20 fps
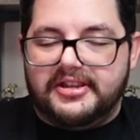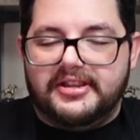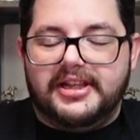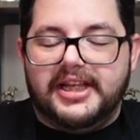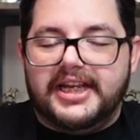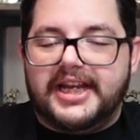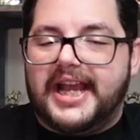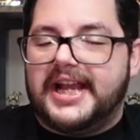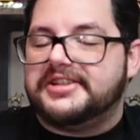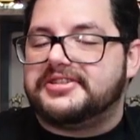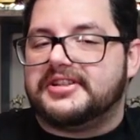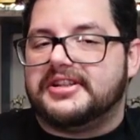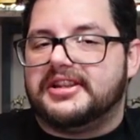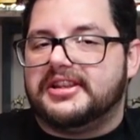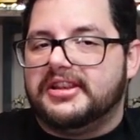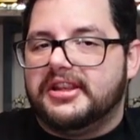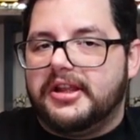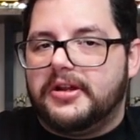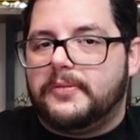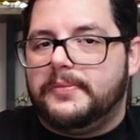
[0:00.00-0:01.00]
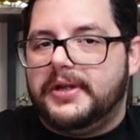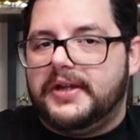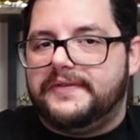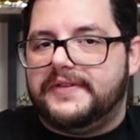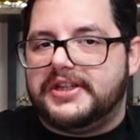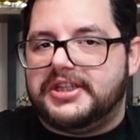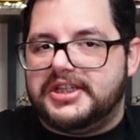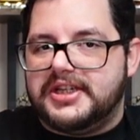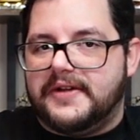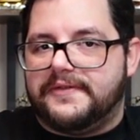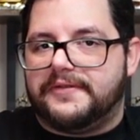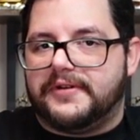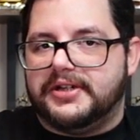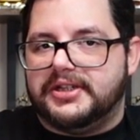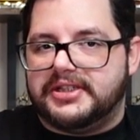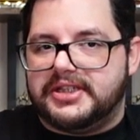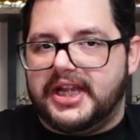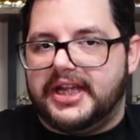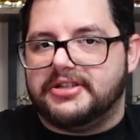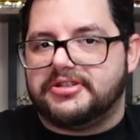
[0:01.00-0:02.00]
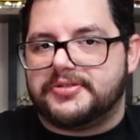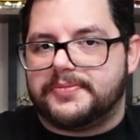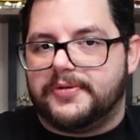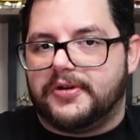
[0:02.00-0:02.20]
it has a little bit of a different taste